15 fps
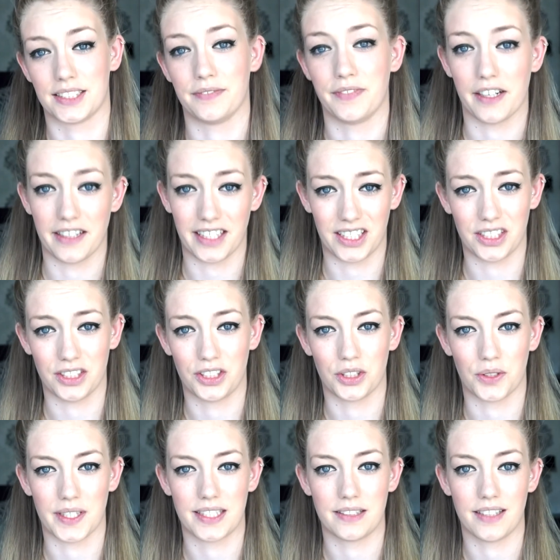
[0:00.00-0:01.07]
a very good
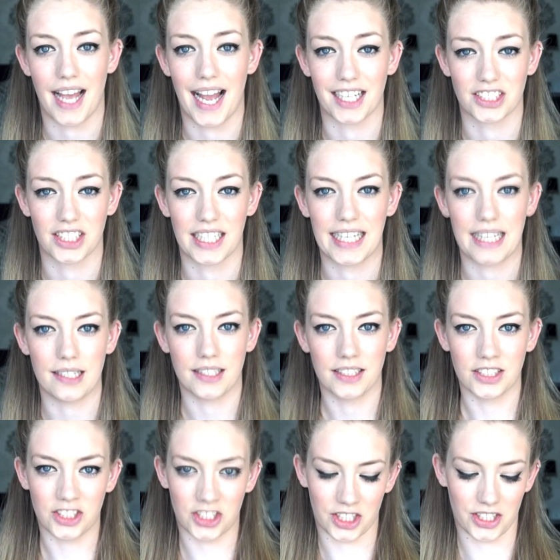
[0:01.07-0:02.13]
choice actually,
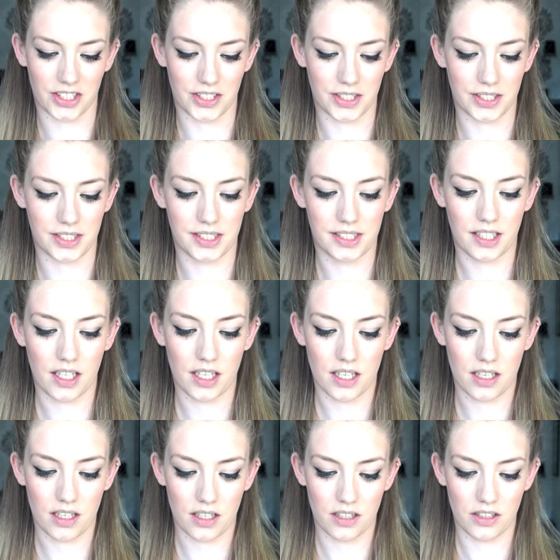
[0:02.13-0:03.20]
because
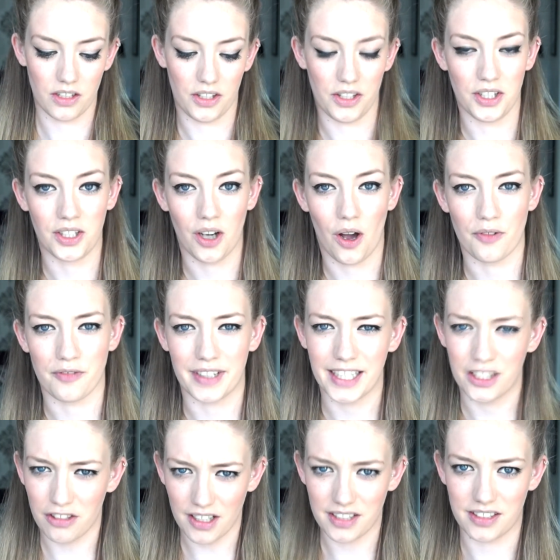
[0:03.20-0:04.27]
you can't really
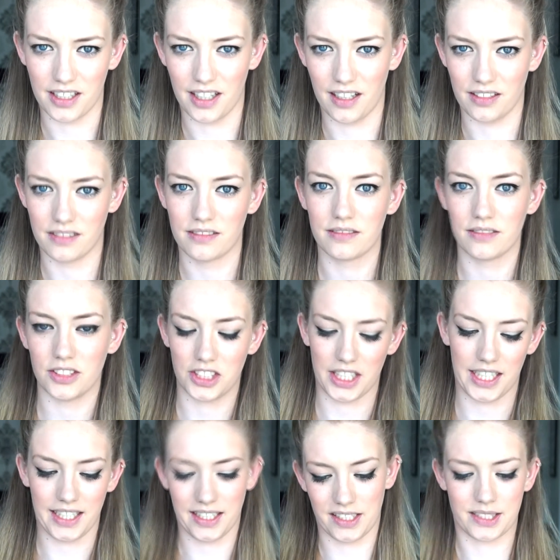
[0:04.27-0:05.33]
trust her.
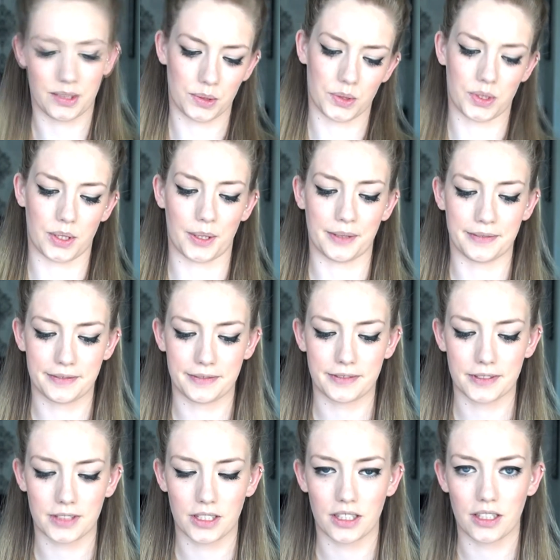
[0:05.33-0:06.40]
She saws off
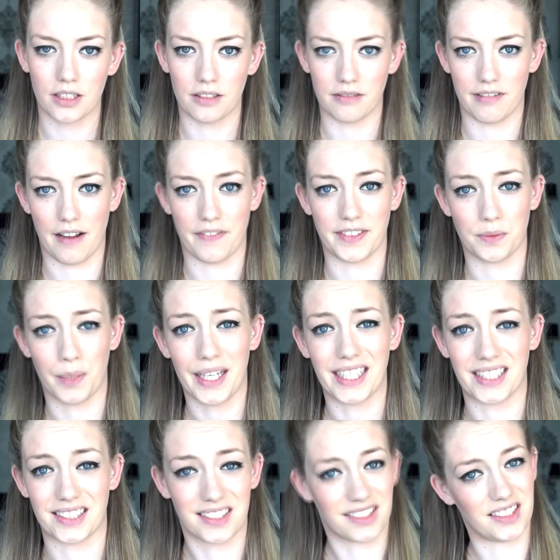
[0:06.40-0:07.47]
Raffe's
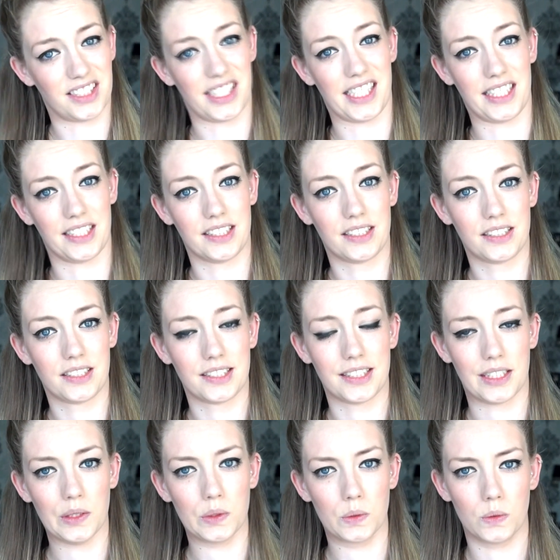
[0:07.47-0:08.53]
wings, doesn't she?
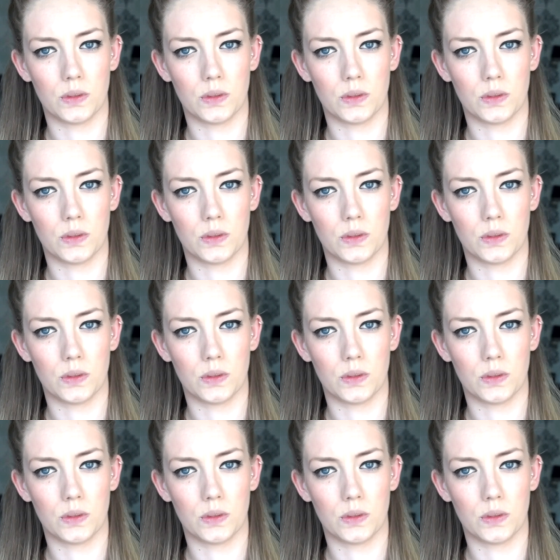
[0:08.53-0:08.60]
Oh,